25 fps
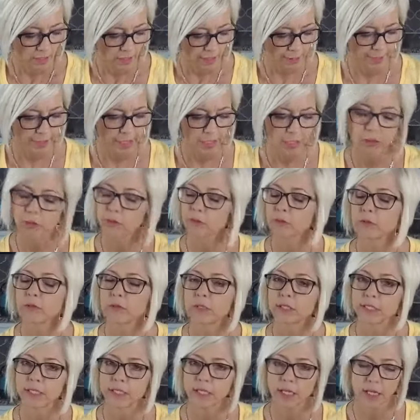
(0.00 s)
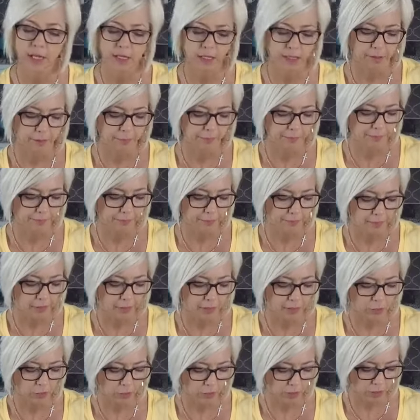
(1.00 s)
I'm going to use a
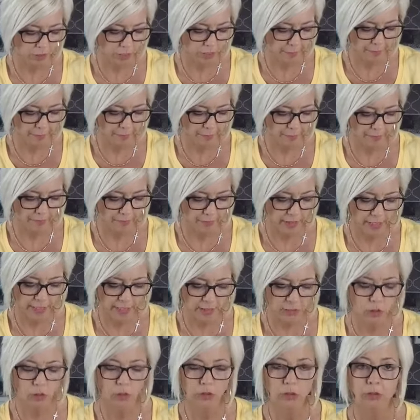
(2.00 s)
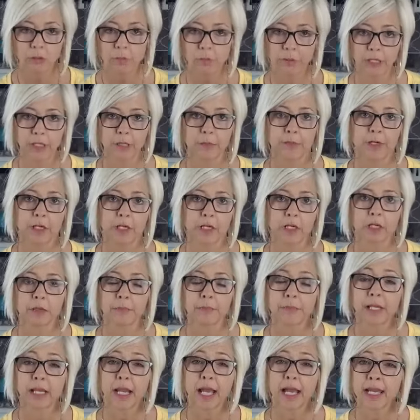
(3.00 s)
1/4 cup of natural peanut
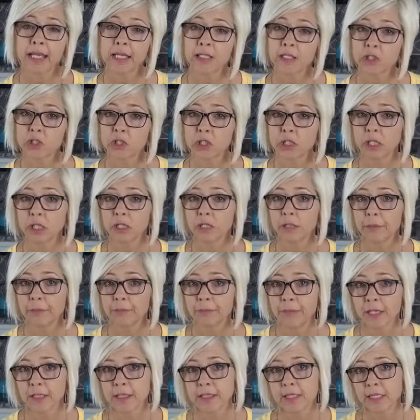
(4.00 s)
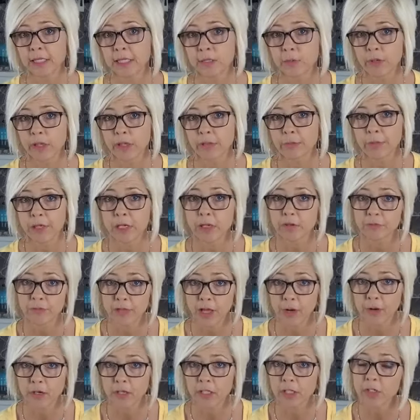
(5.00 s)
butter, but I actually made this with peanut
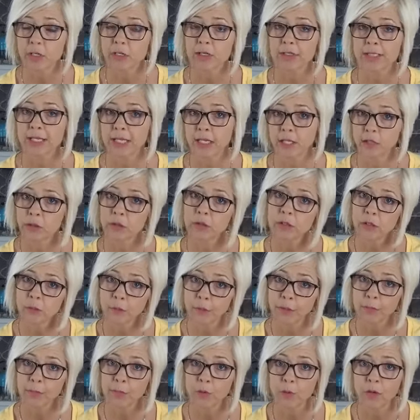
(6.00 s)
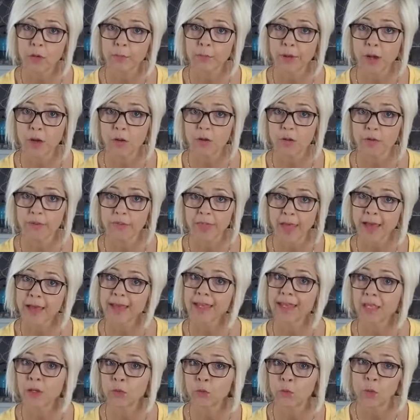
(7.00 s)
flour, so I'll tell you a little bit more about
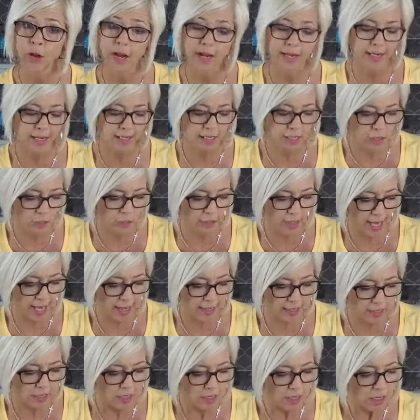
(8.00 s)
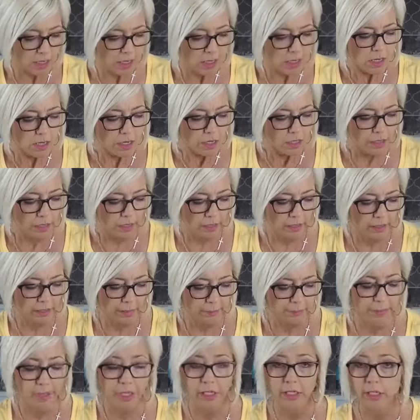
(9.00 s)
that and why I do that.
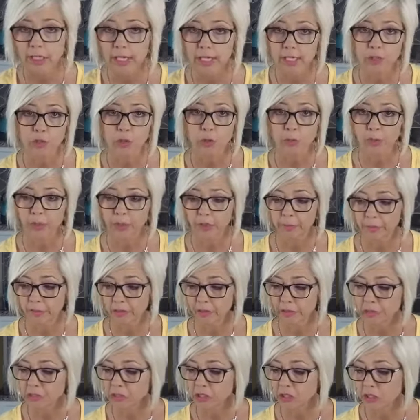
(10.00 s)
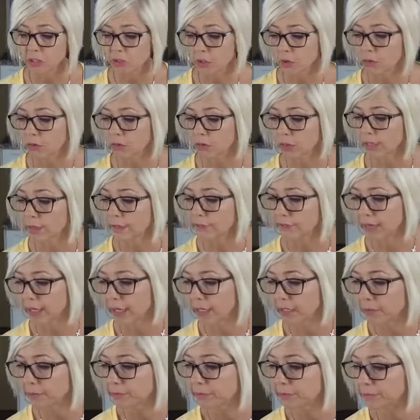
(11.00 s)
But natural peanut butter is totally
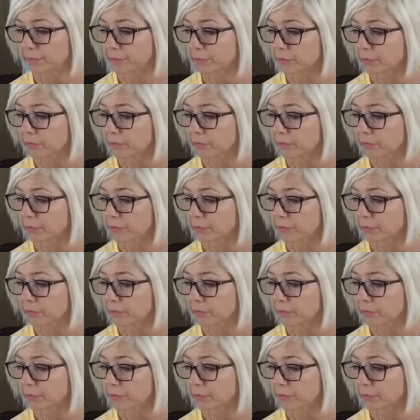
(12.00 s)
fine.